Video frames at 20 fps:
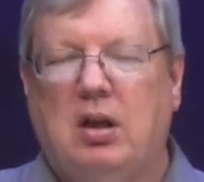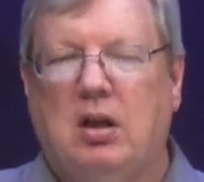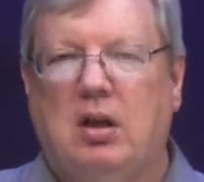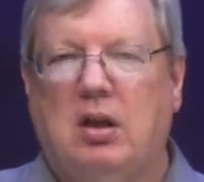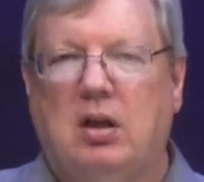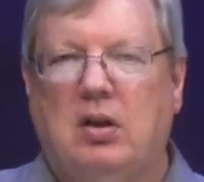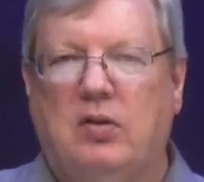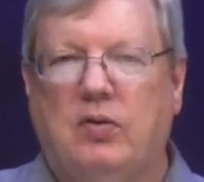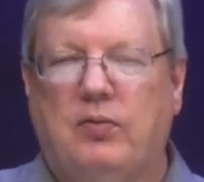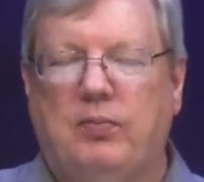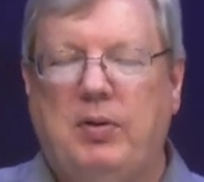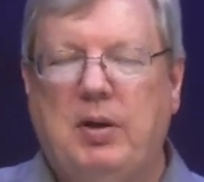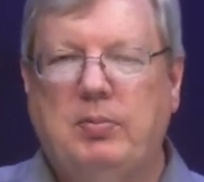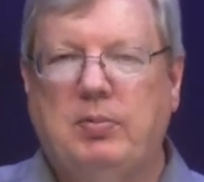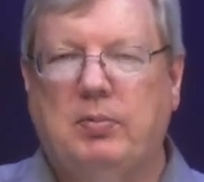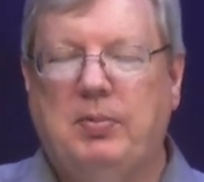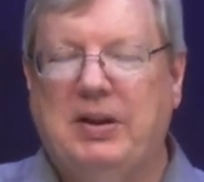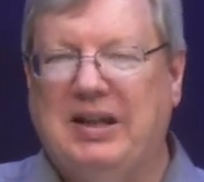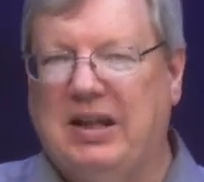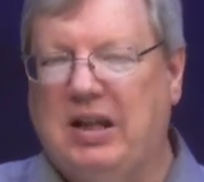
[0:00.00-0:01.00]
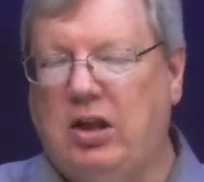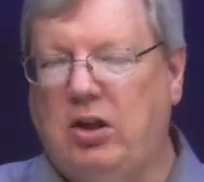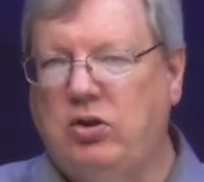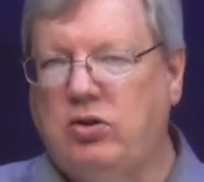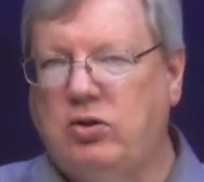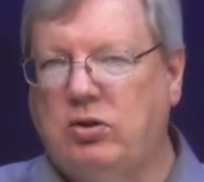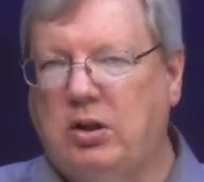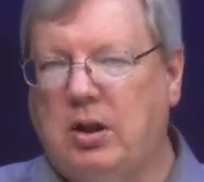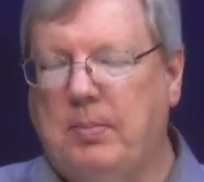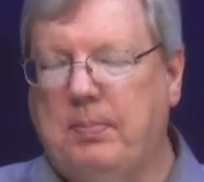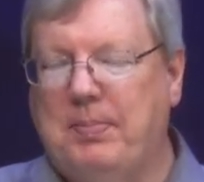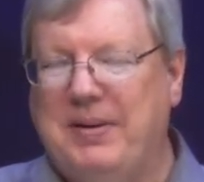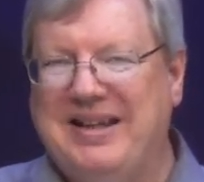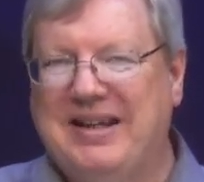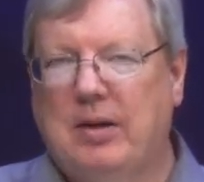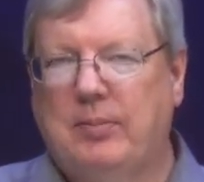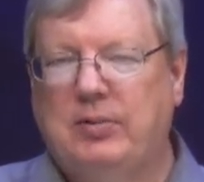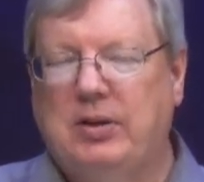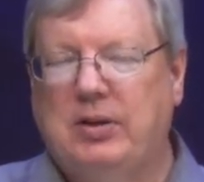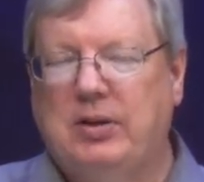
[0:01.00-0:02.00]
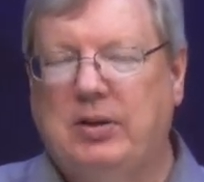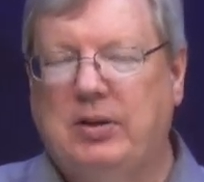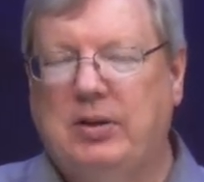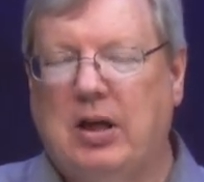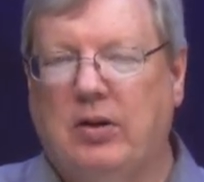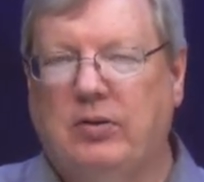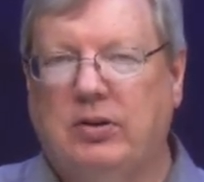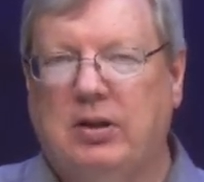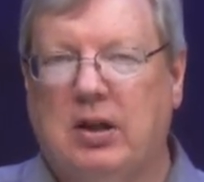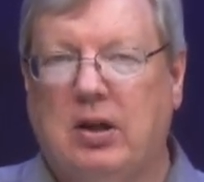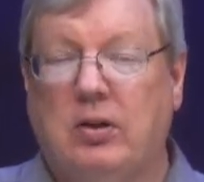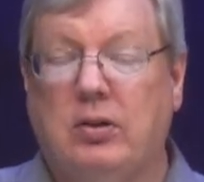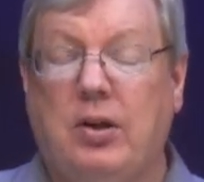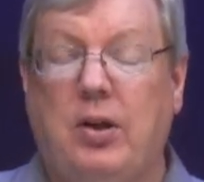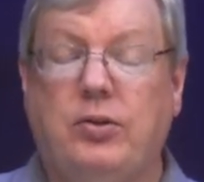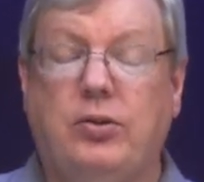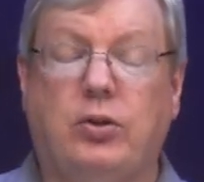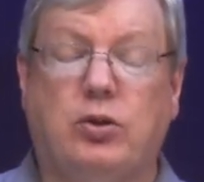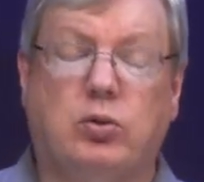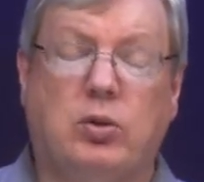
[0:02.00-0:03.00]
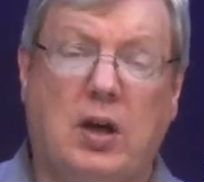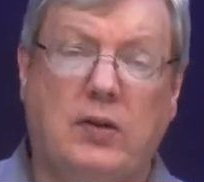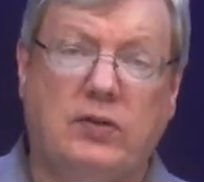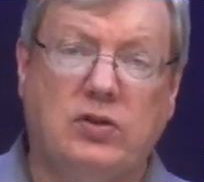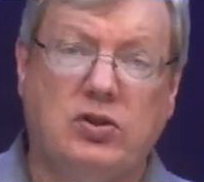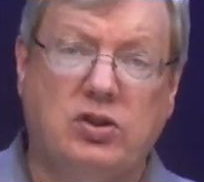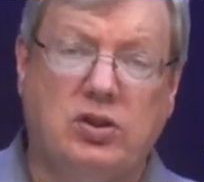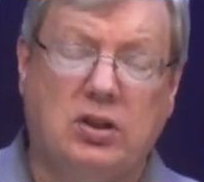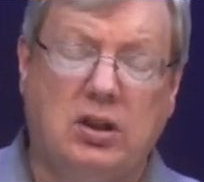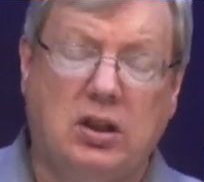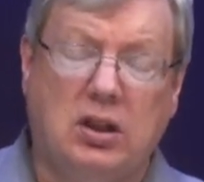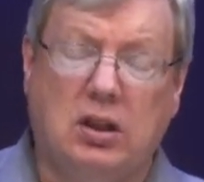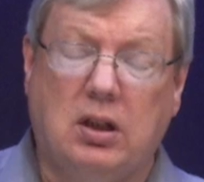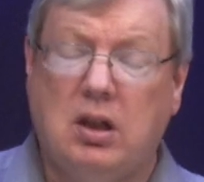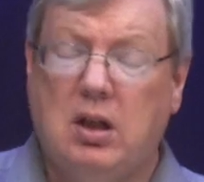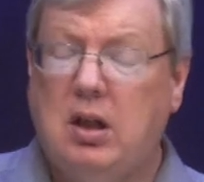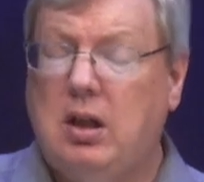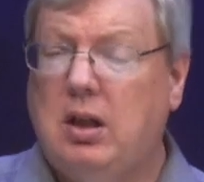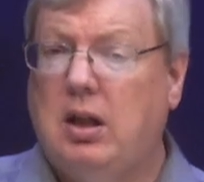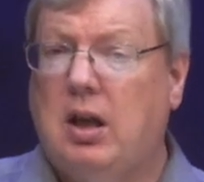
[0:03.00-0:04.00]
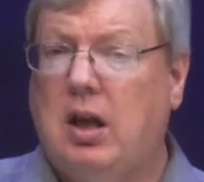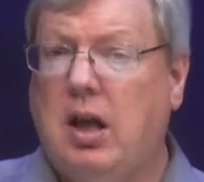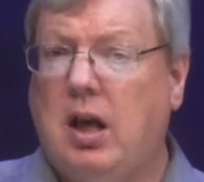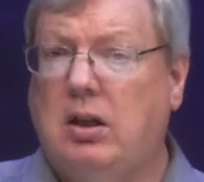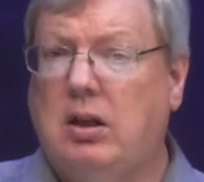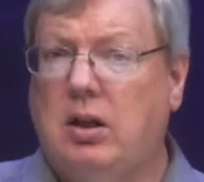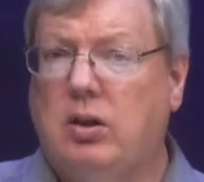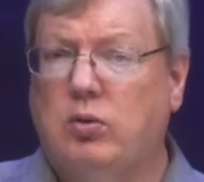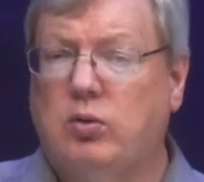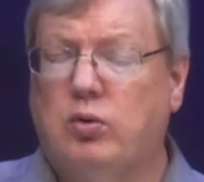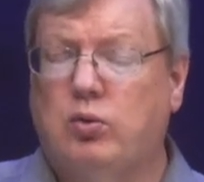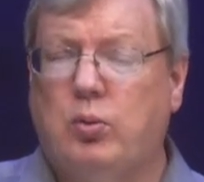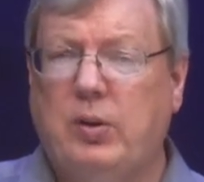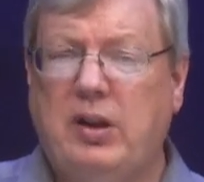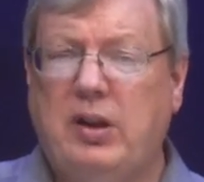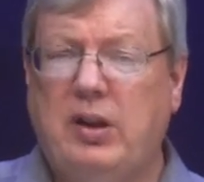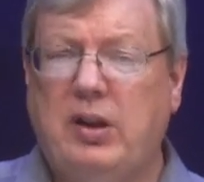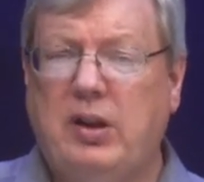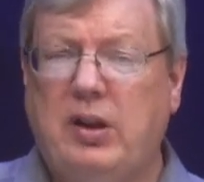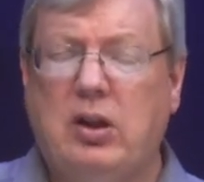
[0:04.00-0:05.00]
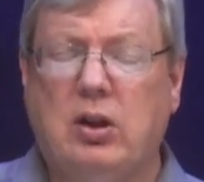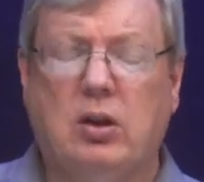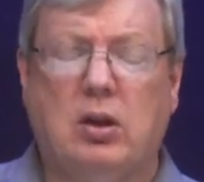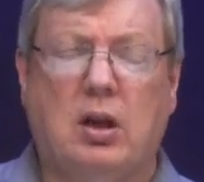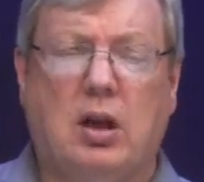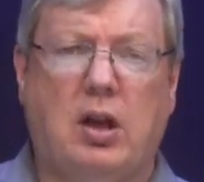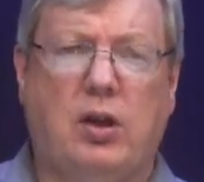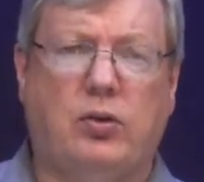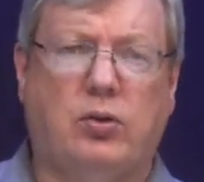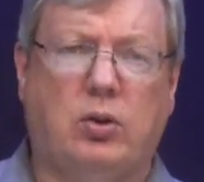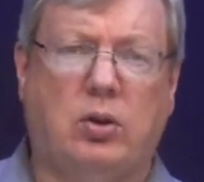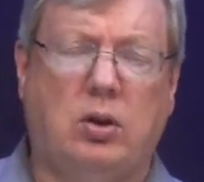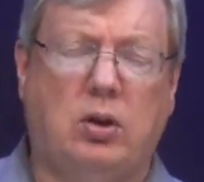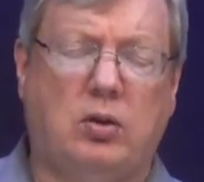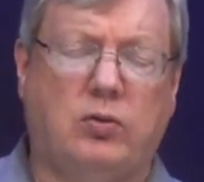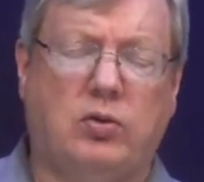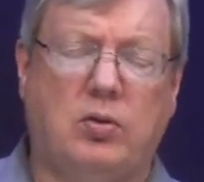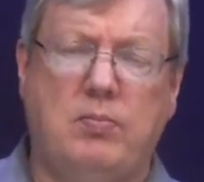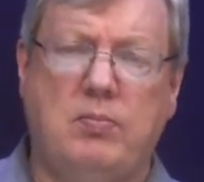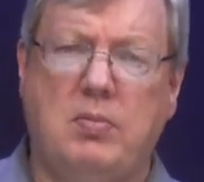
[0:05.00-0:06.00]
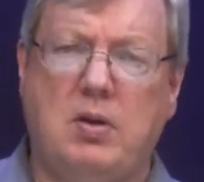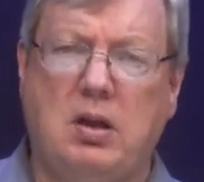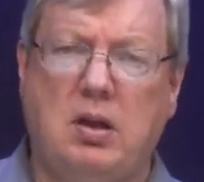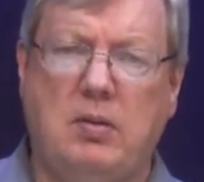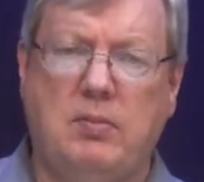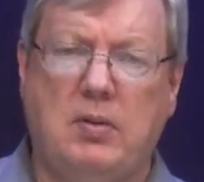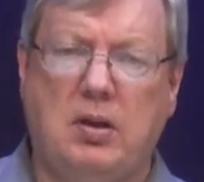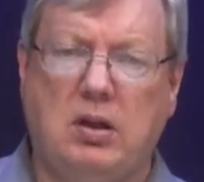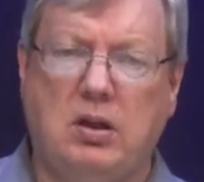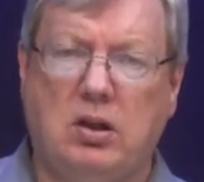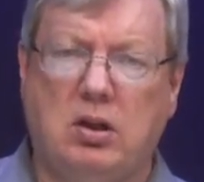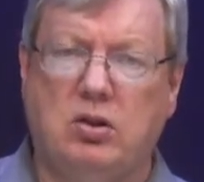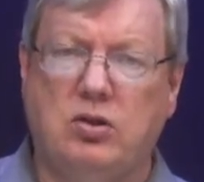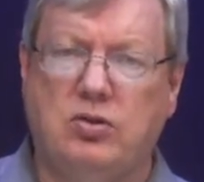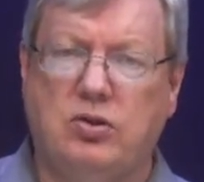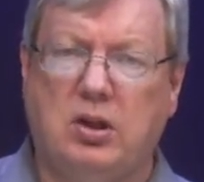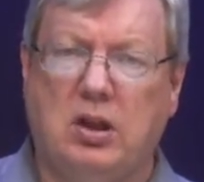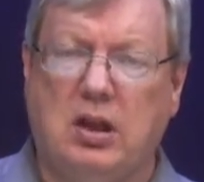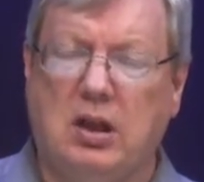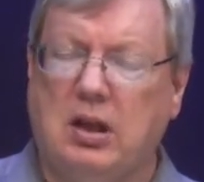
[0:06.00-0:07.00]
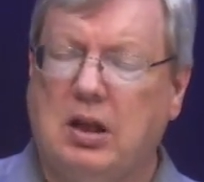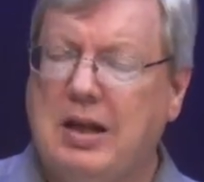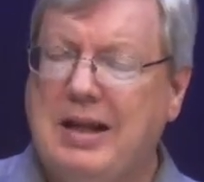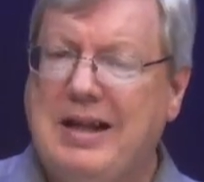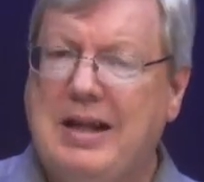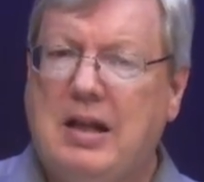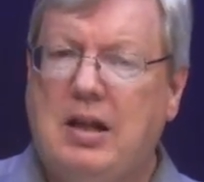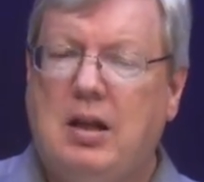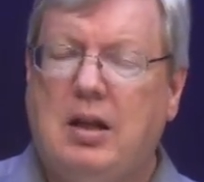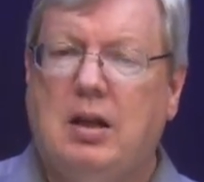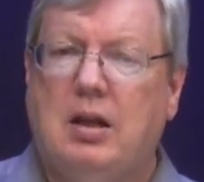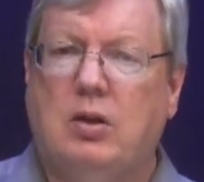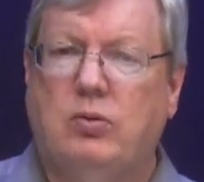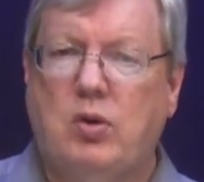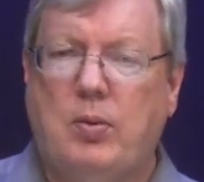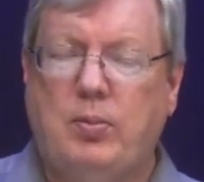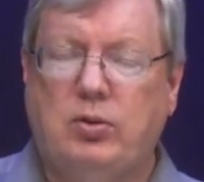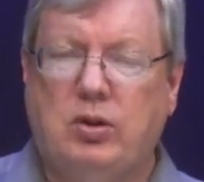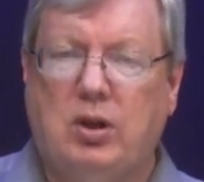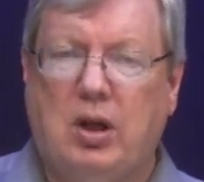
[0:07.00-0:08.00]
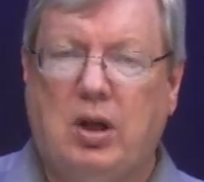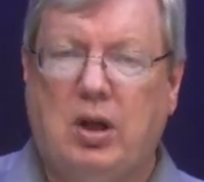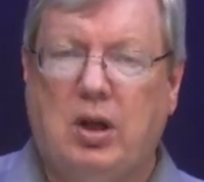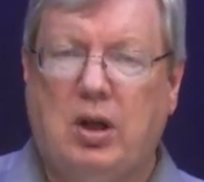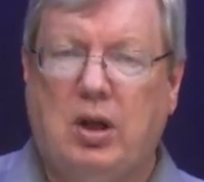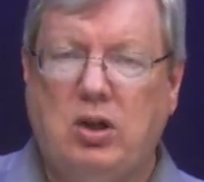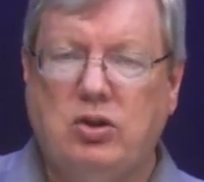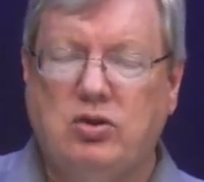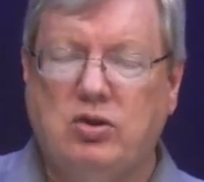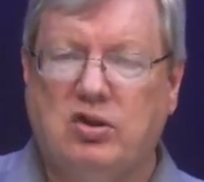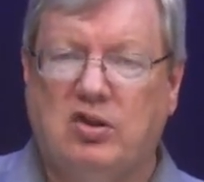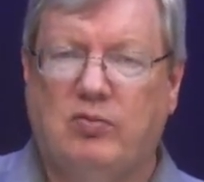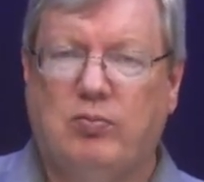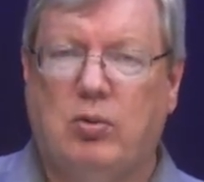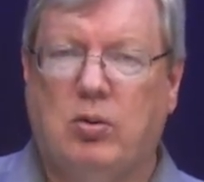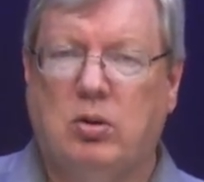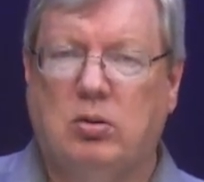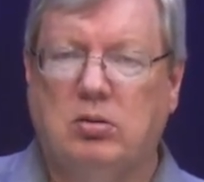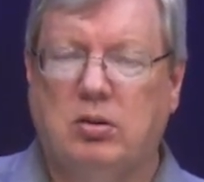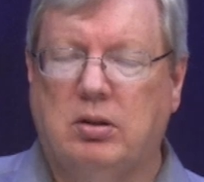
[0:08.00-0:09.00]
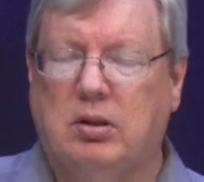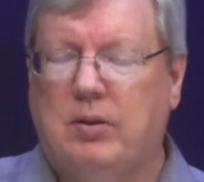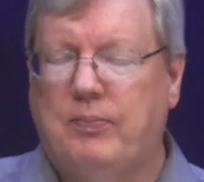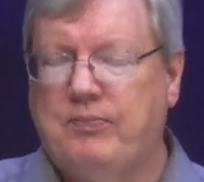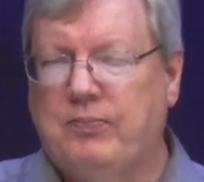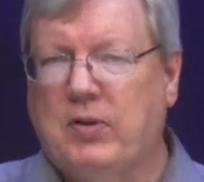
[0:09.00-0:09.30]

of people being injured and beat up downtown is a travesty, and it really has hurt for many, many years the reputation of Portland.